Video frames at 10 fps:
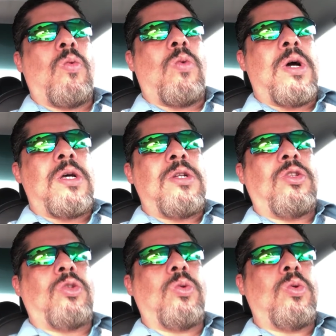1,
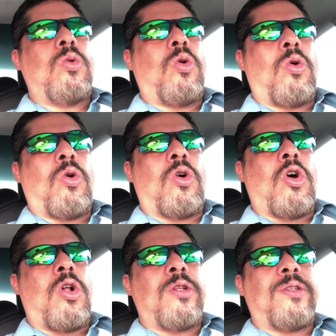2, or
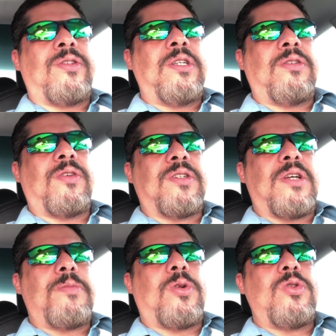all the seats, for
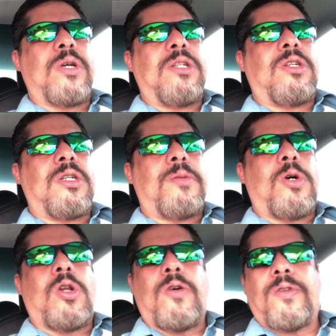example, you can turn them
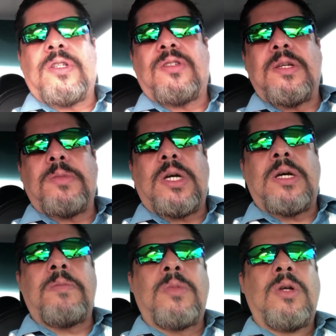all off at the same
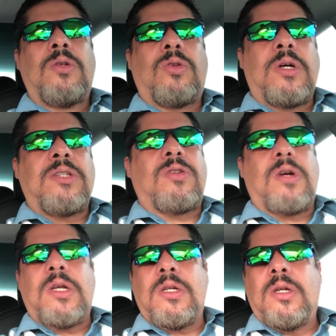time. So that's
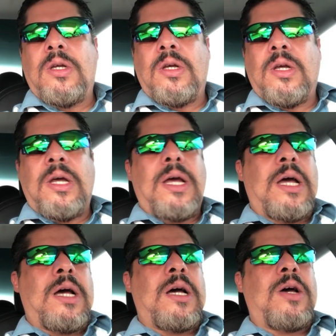great.
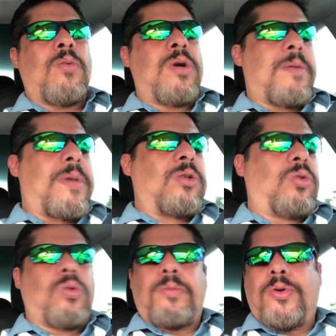We're about
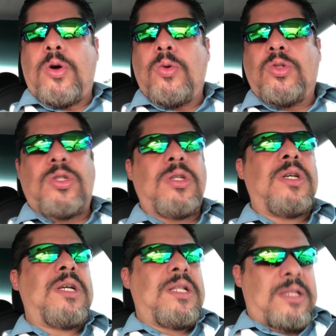to approach
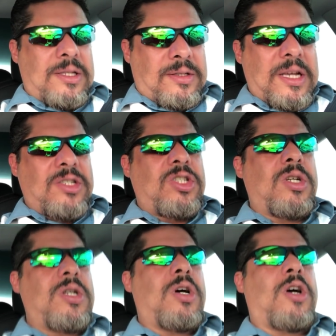the
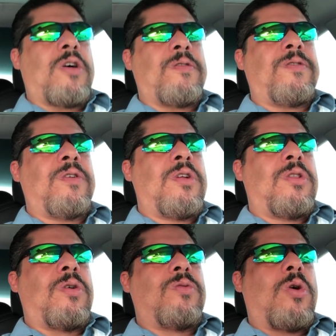section of
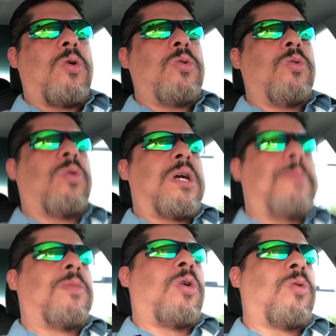the road where
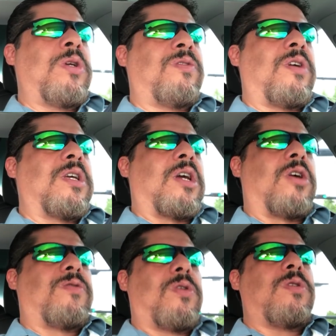I'm always very
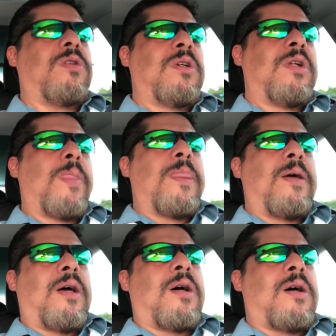careful.
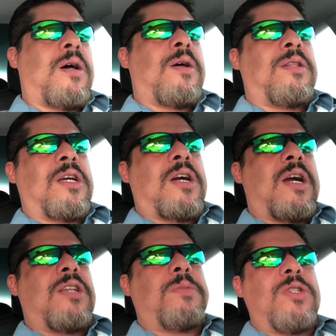The car
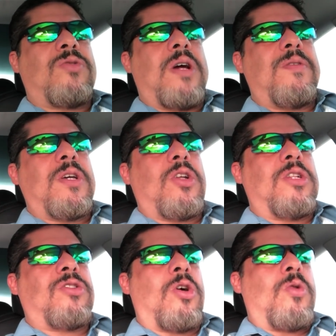has been driving on
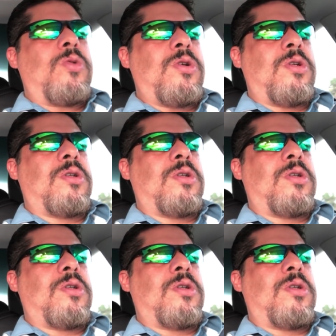its own.